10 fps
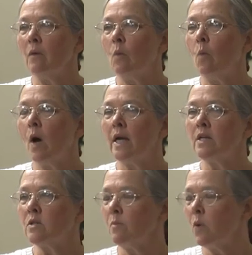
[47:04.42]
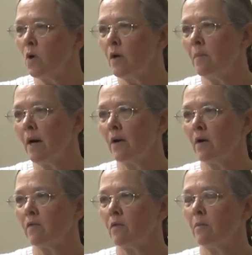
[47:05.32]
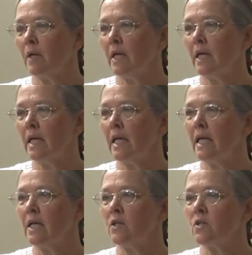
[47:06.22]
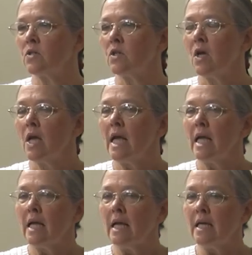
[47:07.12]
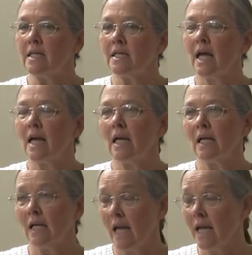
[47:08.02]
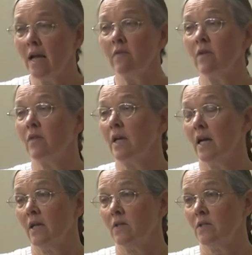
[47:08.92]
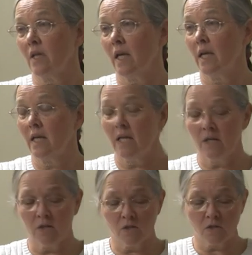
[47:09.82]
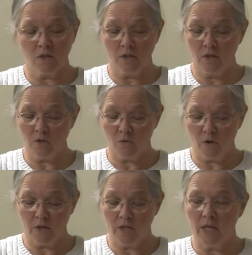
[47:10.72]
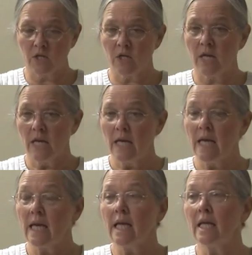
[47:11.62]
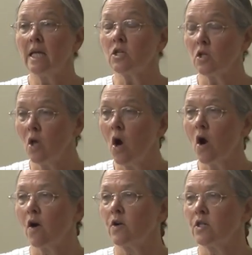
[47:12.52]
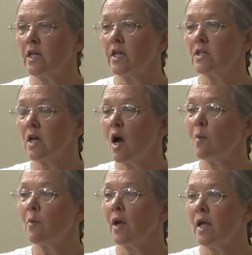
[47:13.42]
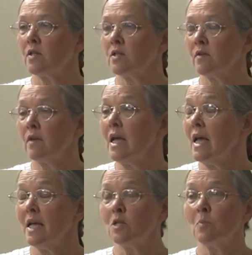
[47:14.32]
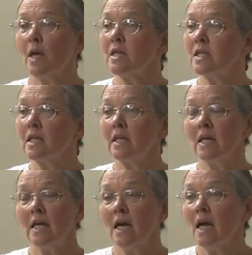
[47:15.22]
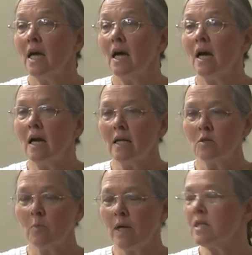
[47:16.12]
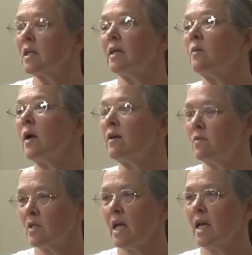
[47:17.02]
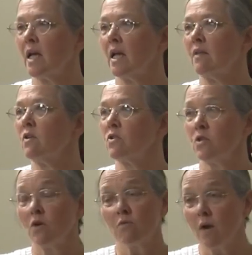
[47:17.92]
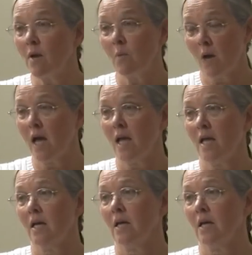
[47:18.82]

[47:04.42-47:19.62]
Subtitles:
what is important about it for me is that, like everything else in his orientation, it is large, it is comprehensive. It's basically a way of saying there's no right way